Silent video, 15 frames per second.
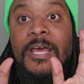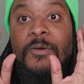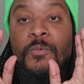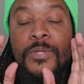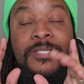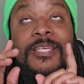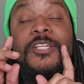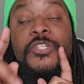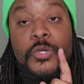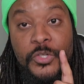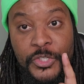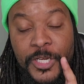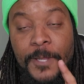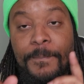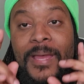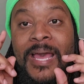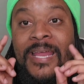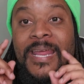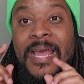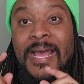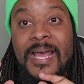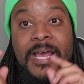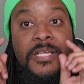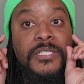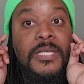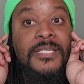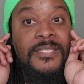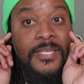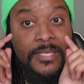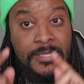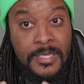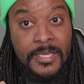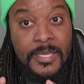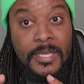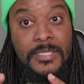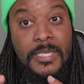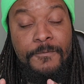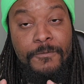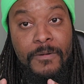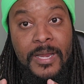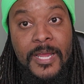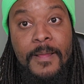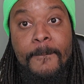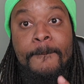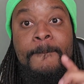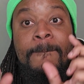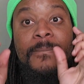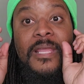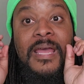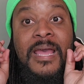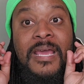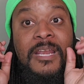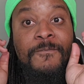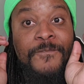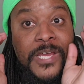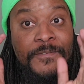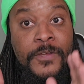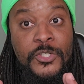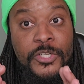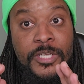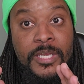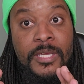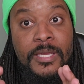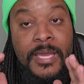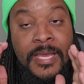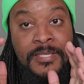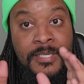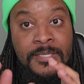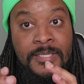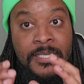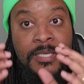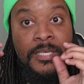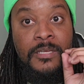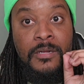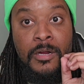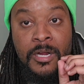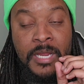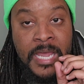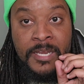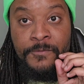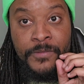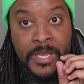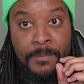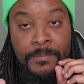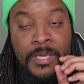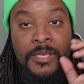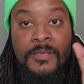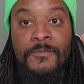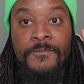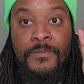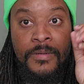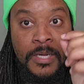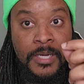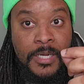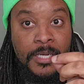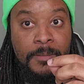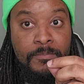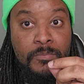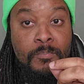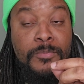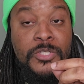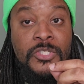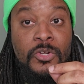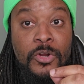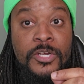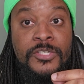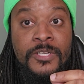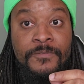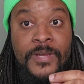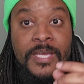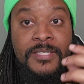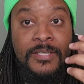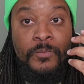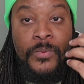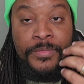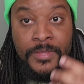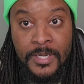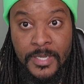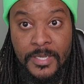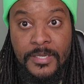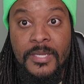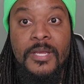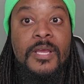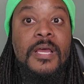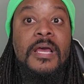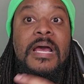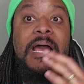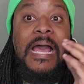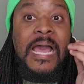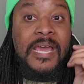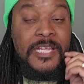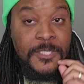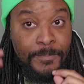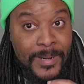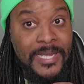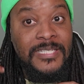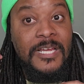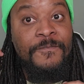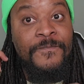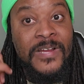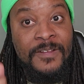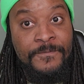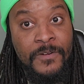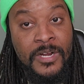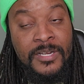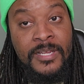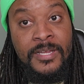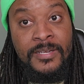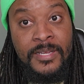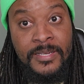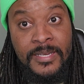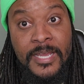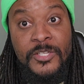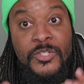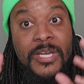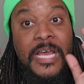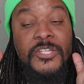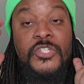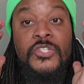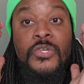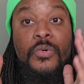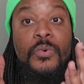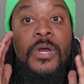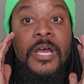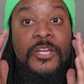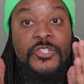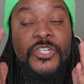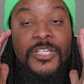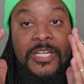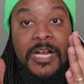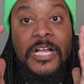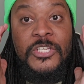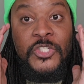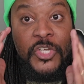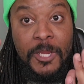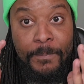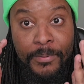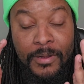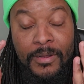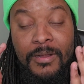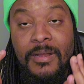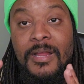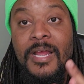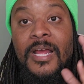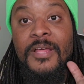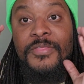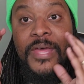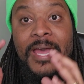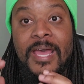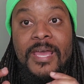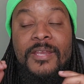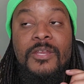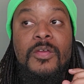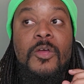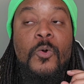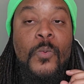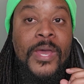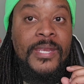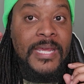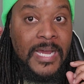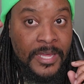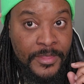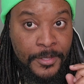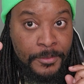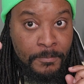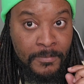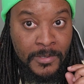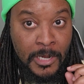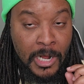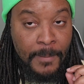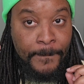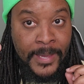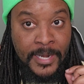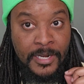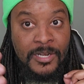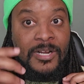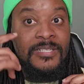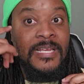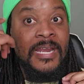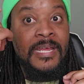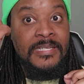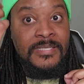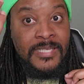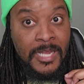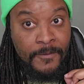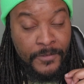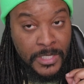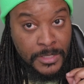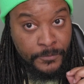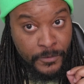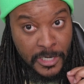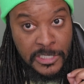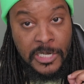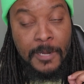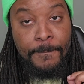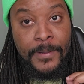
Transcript: the Z2 chip, and it has 16 gigs of RAM and a 500 gig SSD or NVMe storage device within it. And it's priced at $549.99. So that's $200 cheaper than when the other competitors, and itself, its first